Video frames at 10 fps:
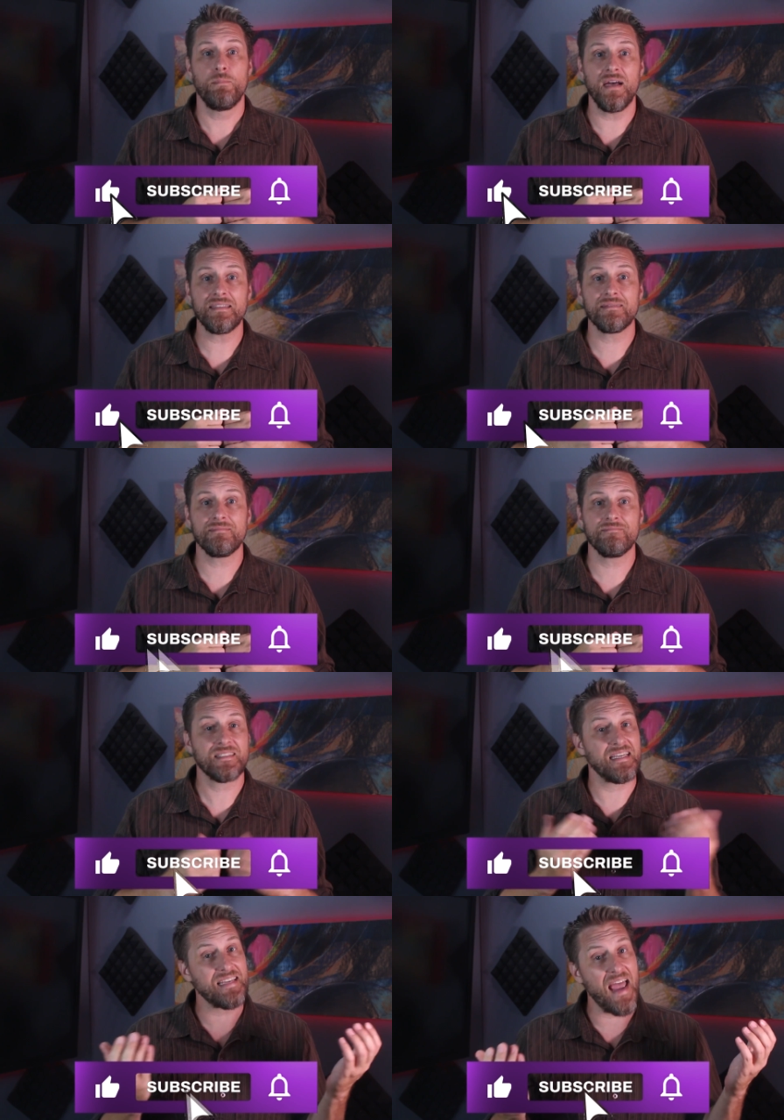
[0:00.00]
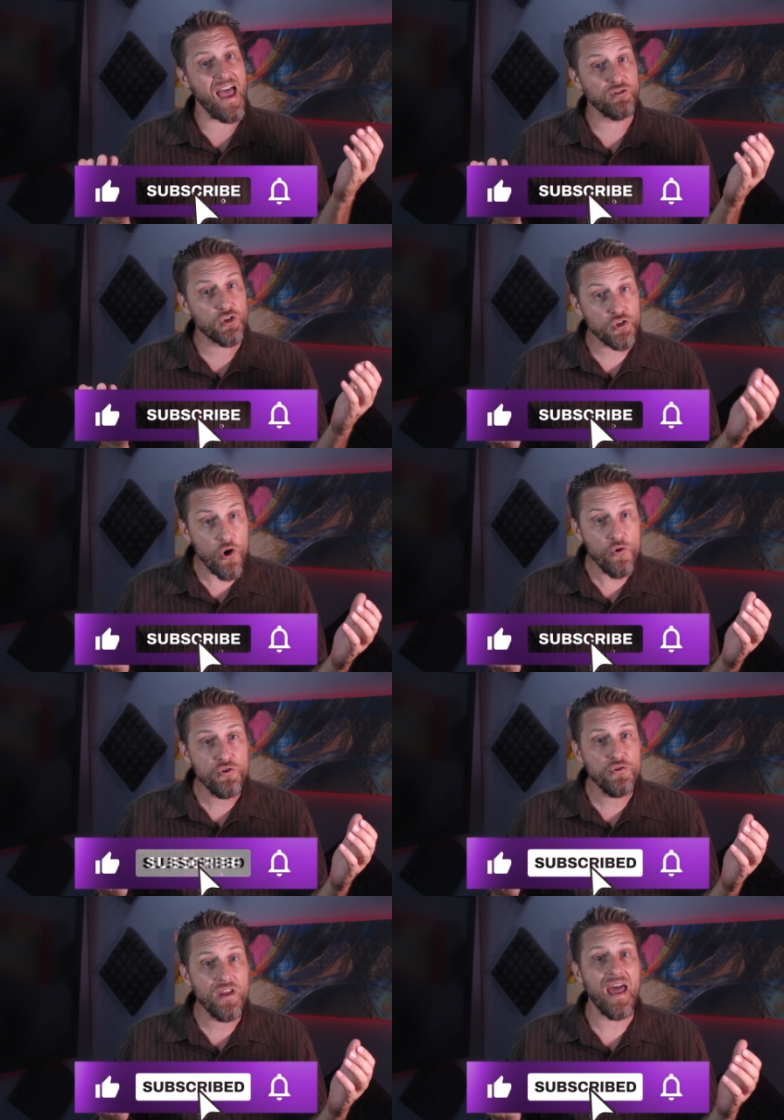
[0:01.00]
But since I haven't
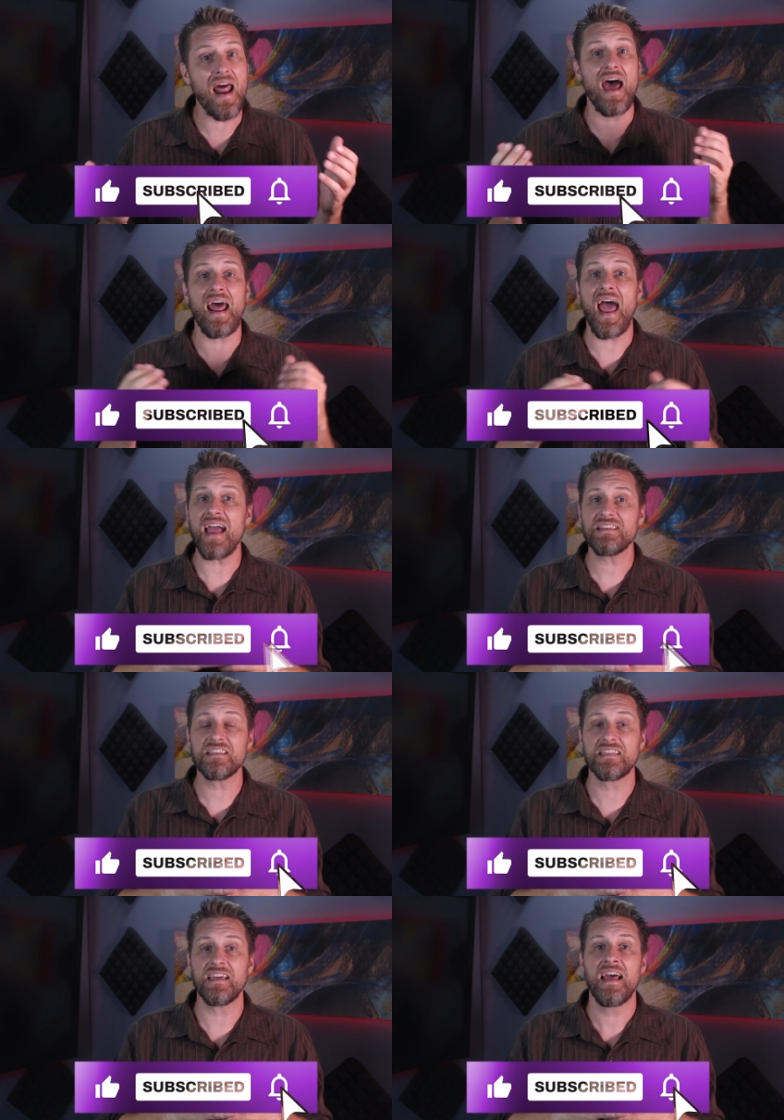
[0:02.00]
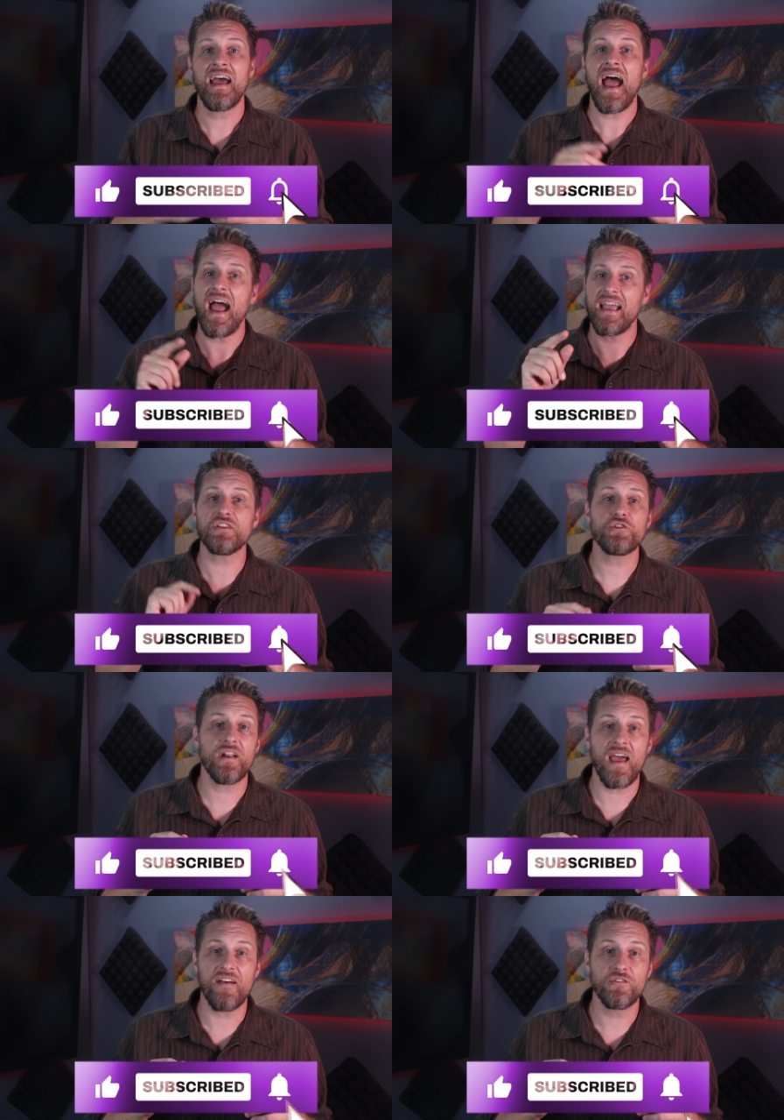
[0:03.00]
shown you yet how to access it, I guess you're
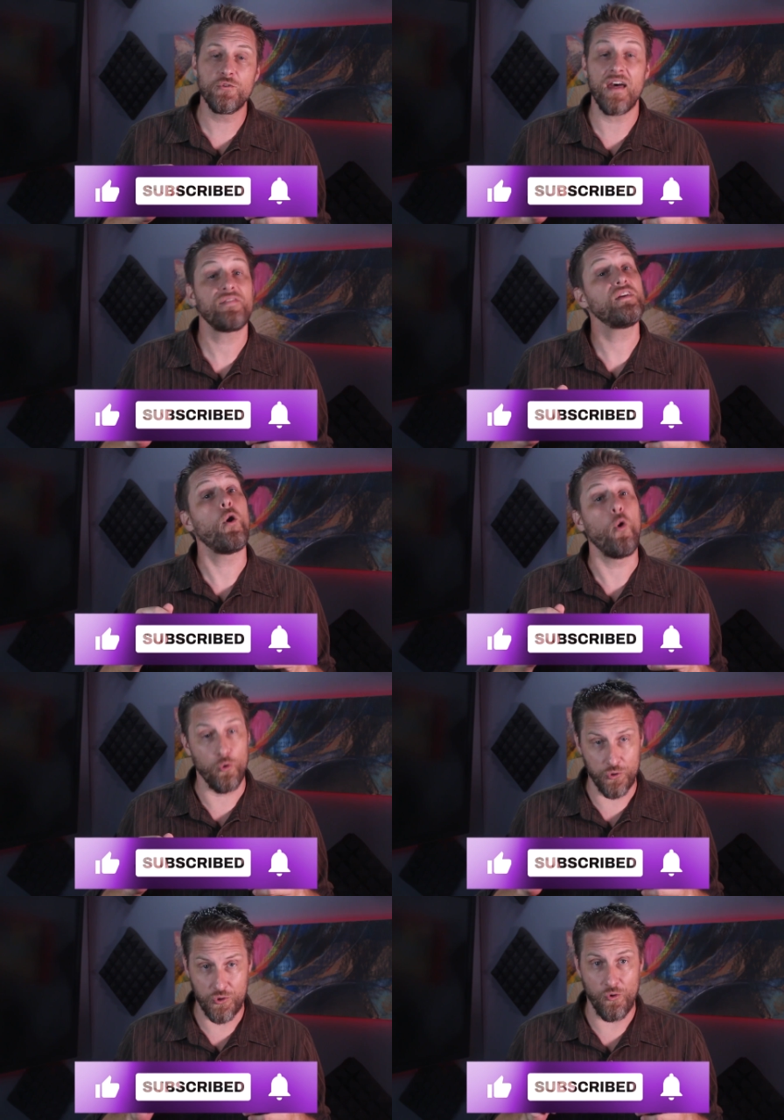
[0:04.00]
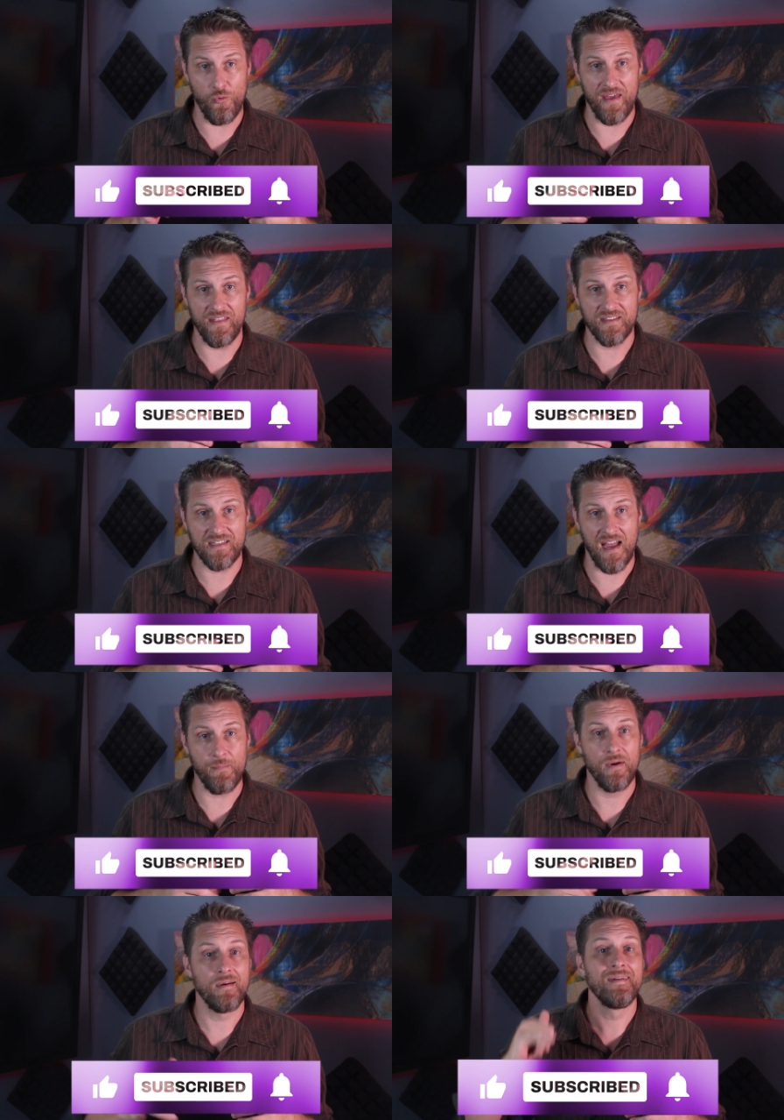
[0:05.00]
going to have to do that the old school way this
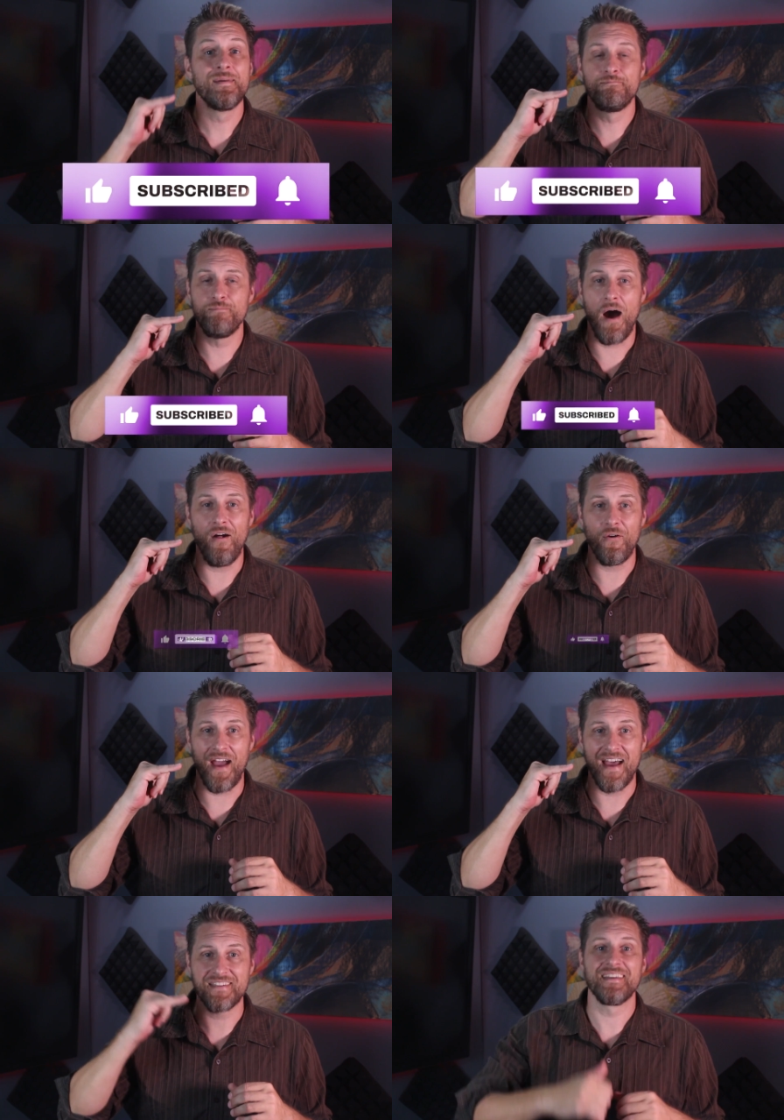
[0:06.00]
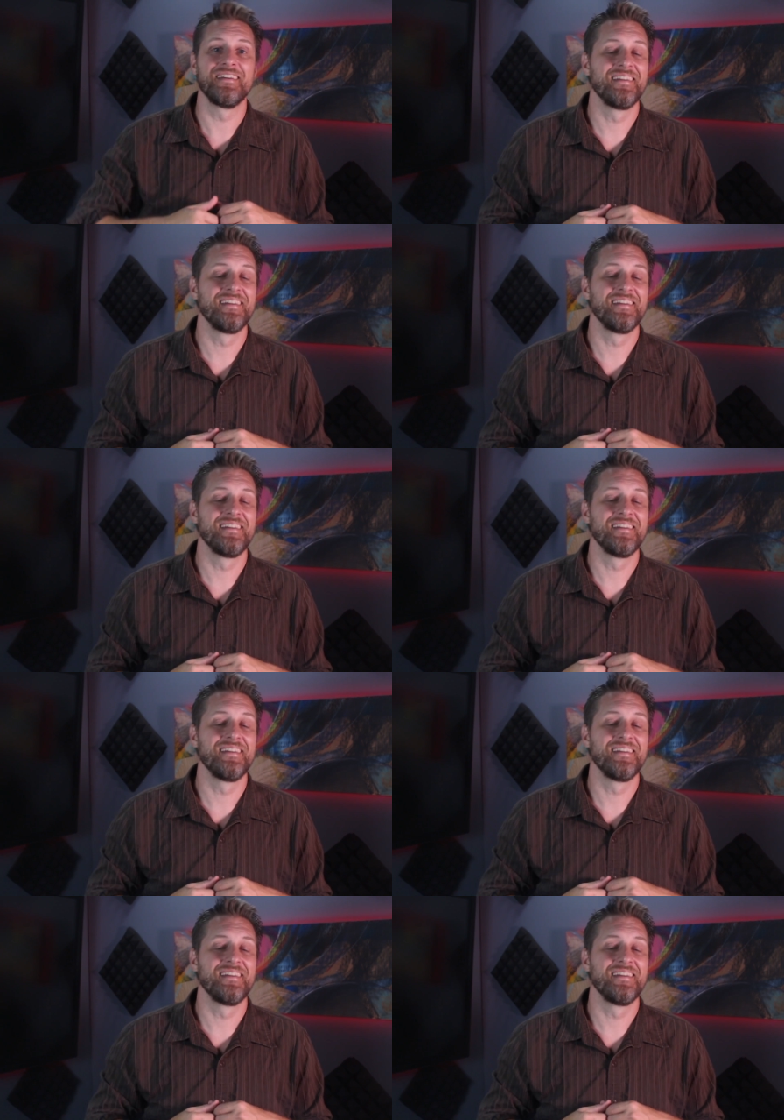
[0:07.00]
time. Mahalo, guys.